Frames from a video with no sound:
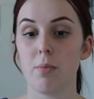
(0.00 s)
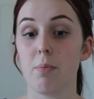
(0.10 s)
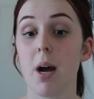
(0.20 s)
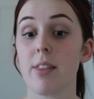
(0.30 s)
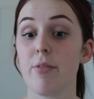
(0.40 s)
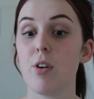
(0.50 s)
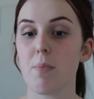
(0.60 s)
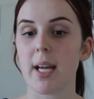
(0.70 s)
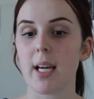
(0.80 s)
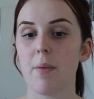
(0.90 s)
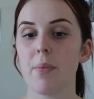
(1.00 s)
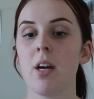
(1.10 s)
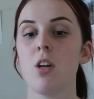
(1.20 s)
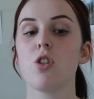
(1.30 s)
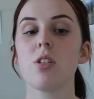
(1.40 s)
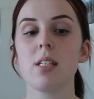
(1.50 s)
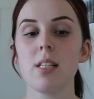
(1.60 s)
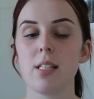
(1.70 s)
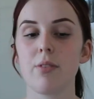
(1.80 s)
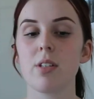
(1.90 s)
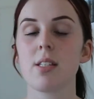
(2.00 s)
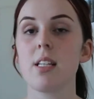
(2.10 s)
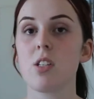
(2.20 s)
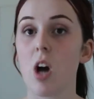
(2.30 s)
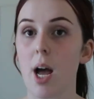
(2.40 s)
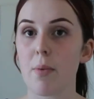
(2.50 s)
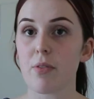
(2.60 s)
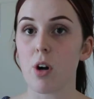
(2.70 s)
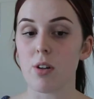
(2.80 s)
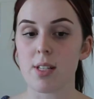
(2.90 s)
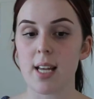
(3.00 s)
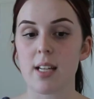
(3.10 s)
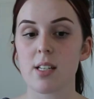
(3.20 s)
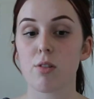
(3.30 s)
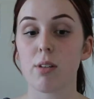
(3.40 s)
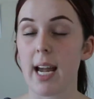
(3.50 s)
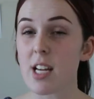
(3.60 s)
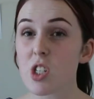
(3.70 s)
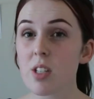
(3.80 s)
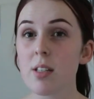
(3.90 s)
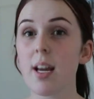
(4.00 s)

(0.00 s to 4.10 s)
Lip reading: by the filmmaker, due to the difference in time of content creation